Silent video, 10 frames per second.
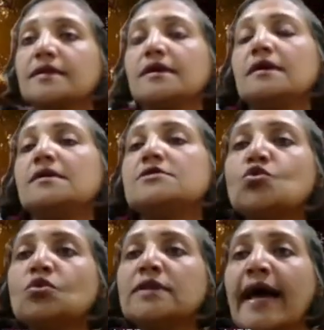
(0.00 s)

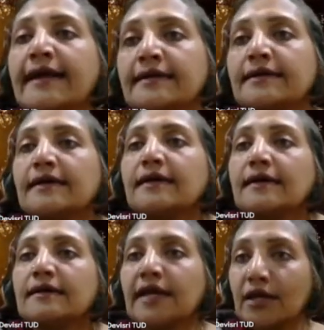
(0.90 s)
so that
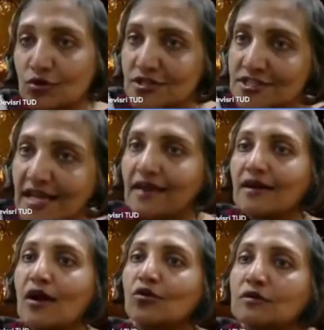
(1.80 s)
they could stay
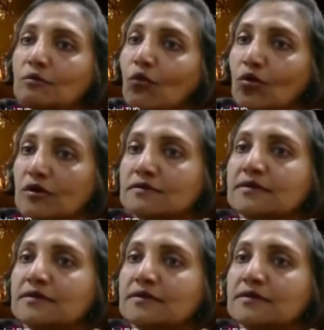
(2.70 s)
around more.